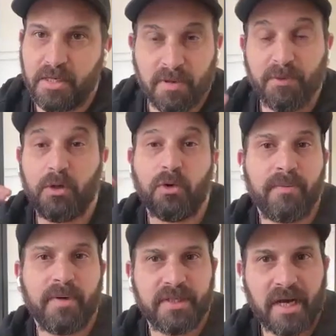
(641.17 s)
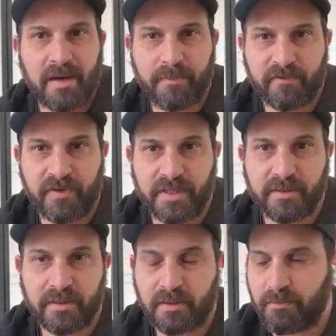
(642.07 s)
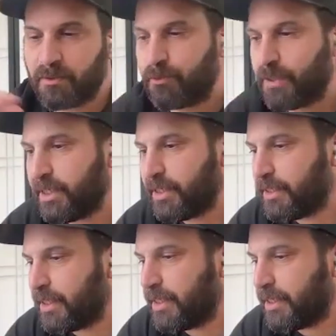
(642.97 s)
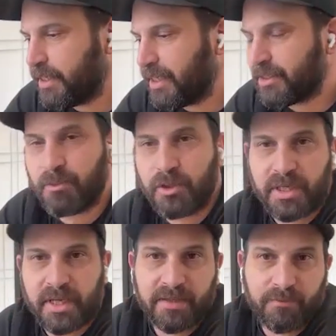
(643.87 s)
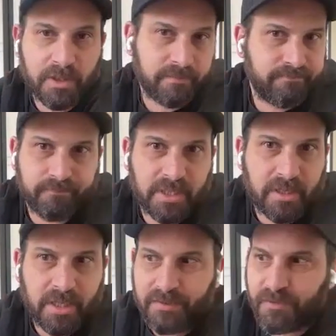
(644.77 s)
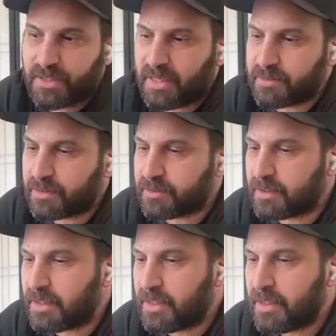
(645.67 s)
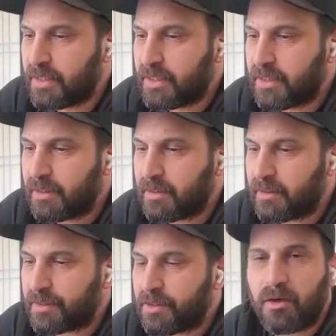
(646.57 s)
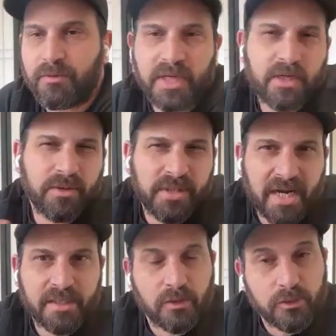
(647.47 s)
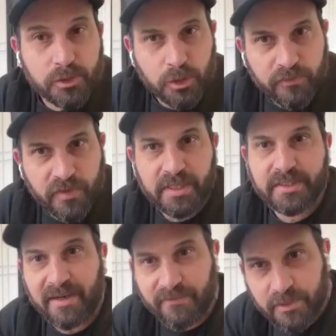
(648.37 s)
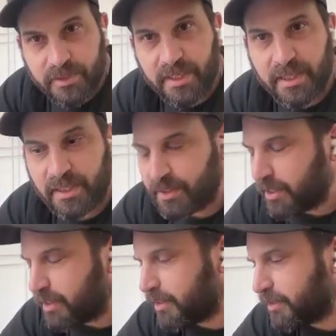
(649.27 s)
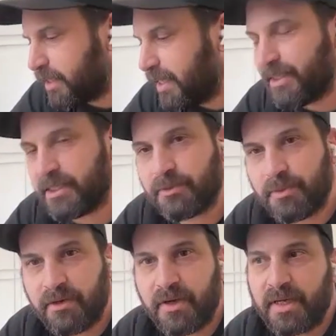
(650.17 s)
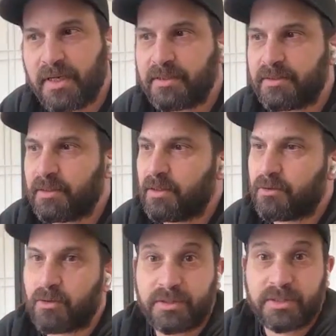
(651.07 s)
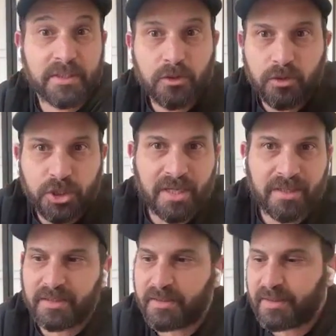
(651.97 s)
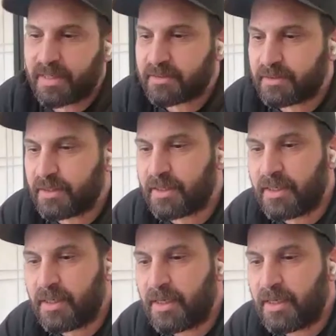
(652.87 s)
When we look about the upper funnel, what we got communicate with our advertisers, that they're conducting those surveys after the ad experience, because it's a new channel, the testing,